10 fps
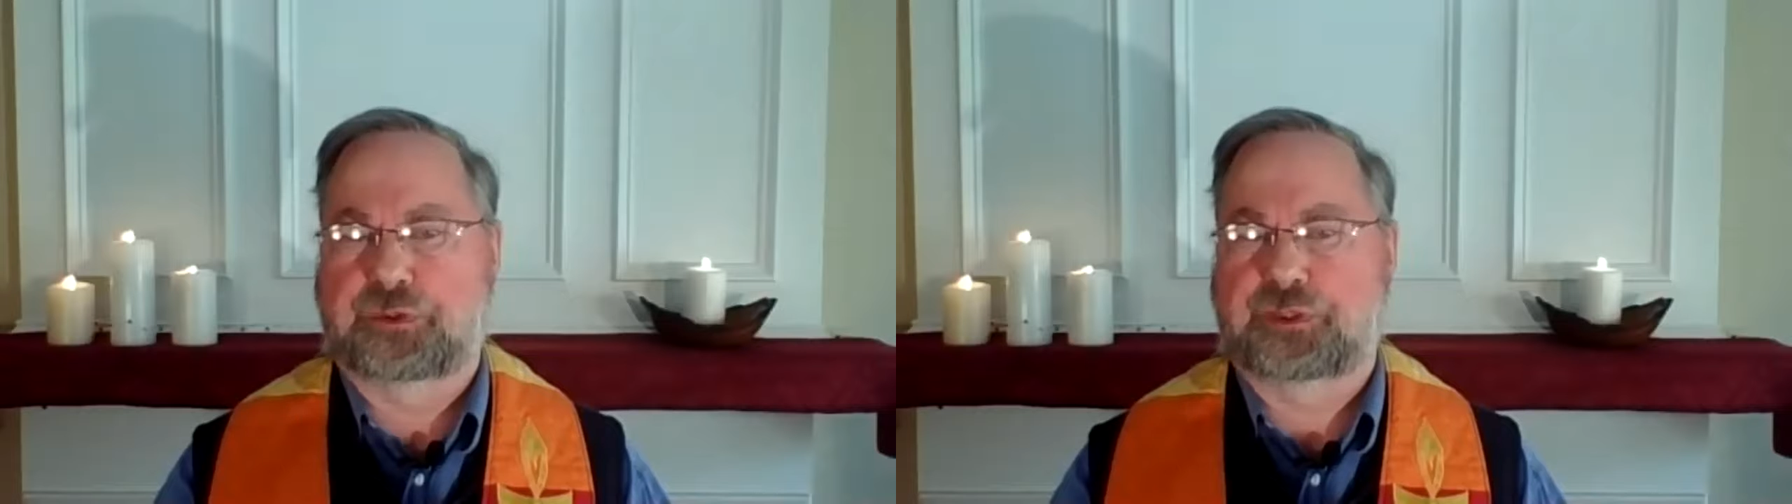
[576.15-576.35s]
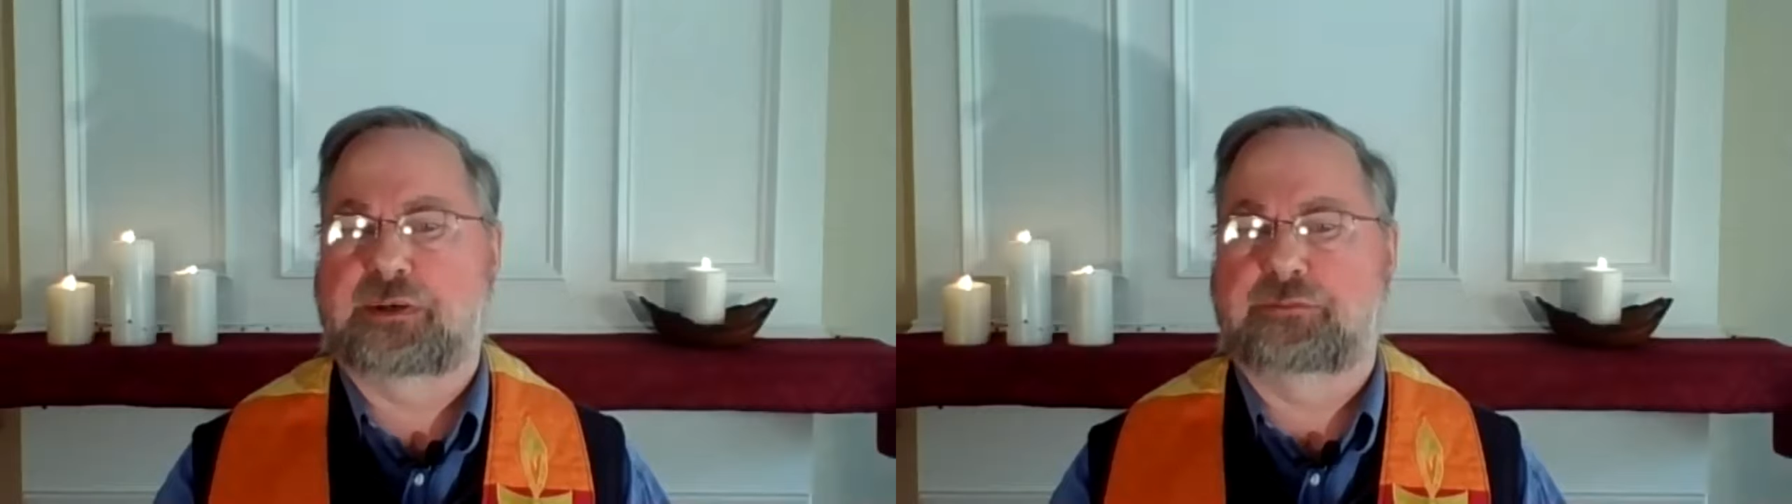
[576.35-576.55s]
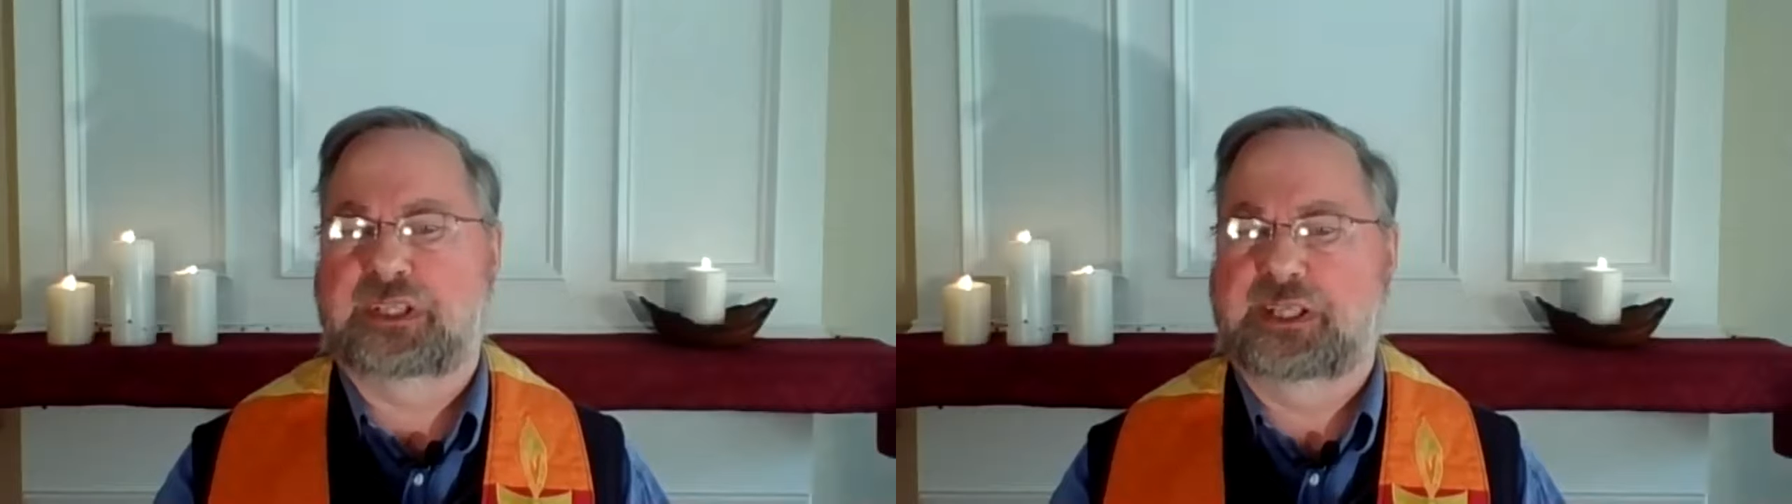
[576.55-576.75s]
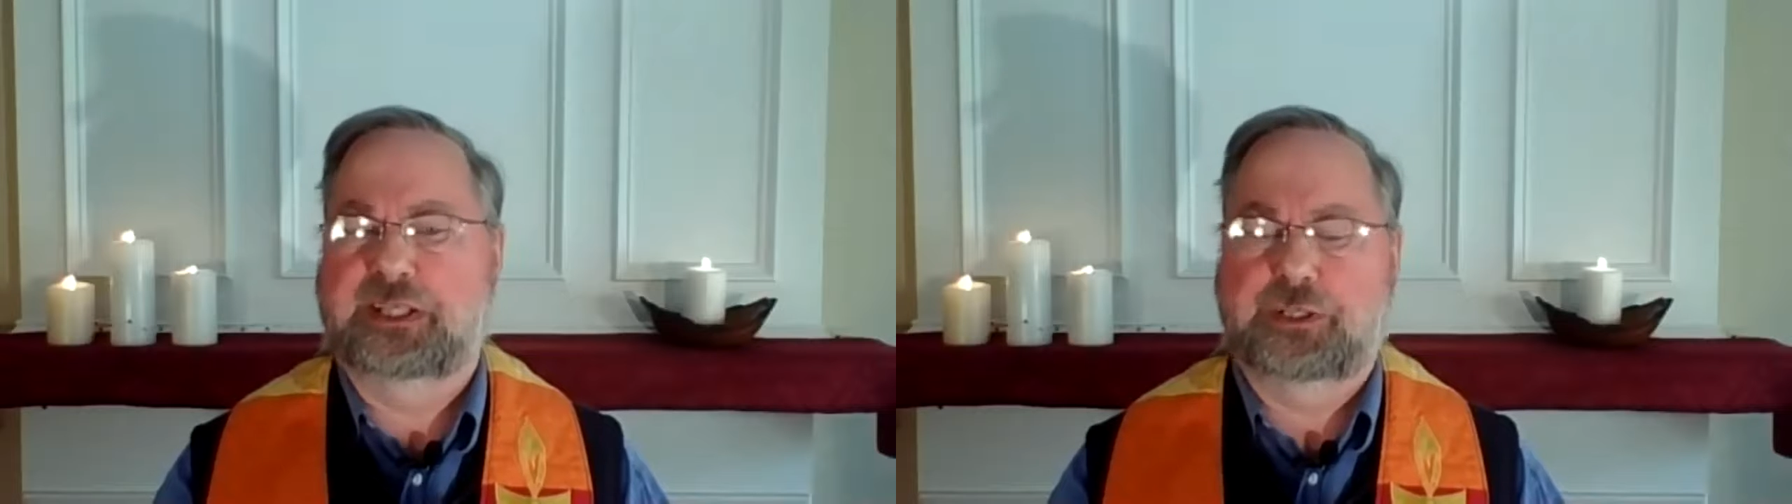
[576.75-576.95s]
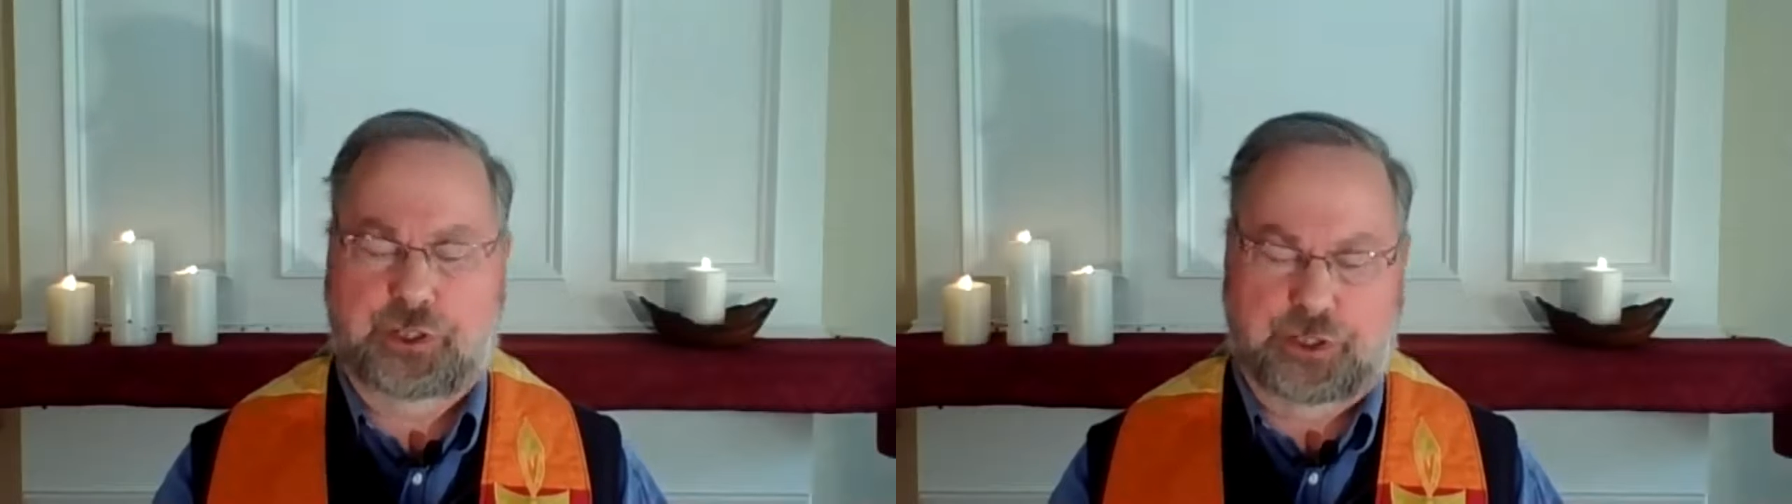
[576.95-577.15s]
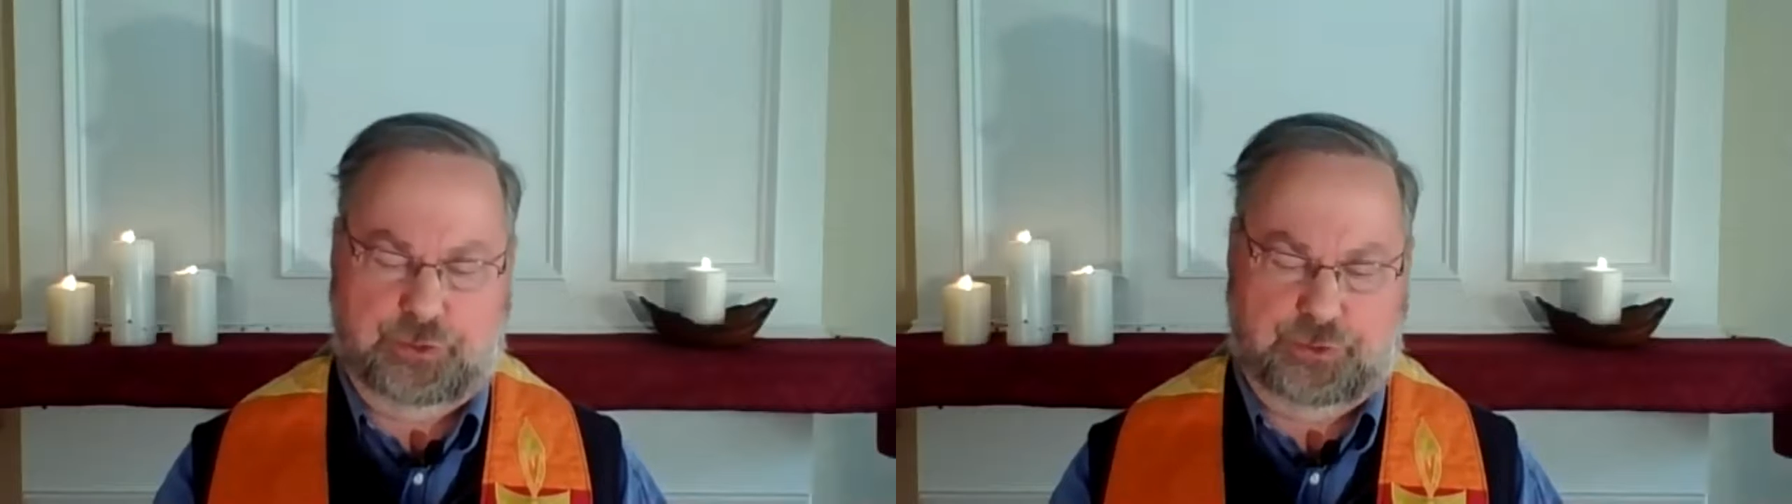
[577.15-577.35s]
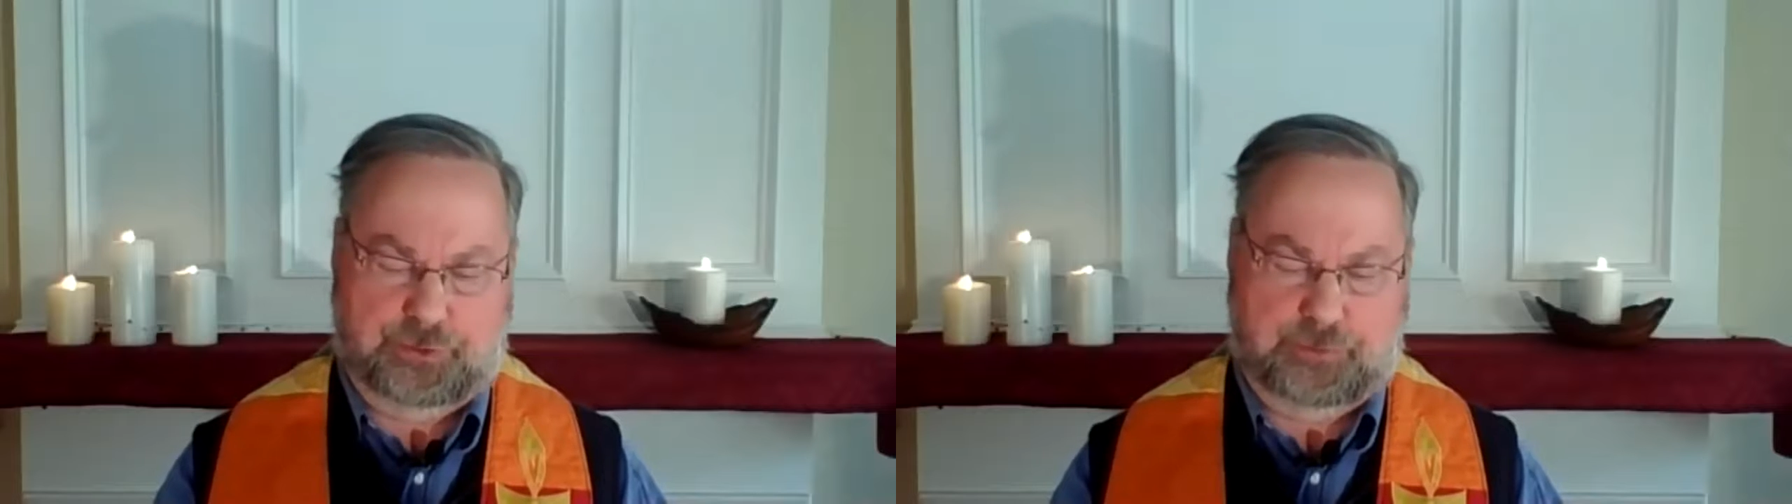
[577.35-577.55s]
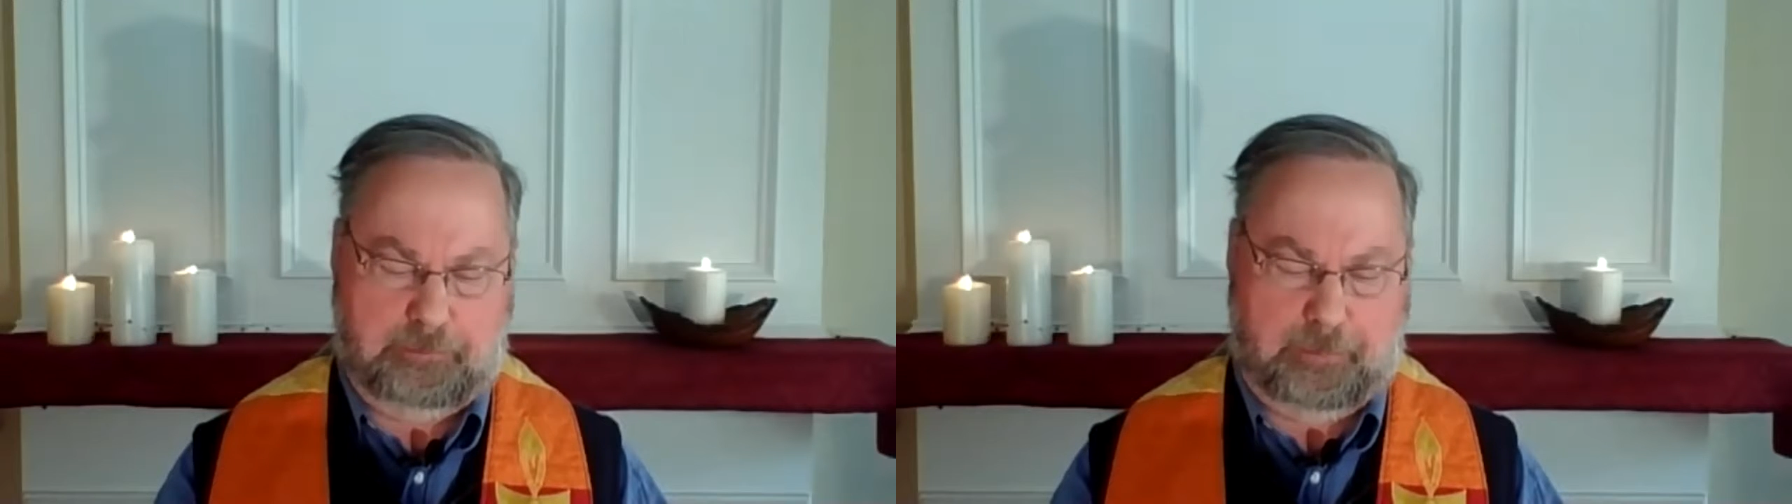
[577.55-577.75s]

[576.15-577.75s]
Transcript: 17 years.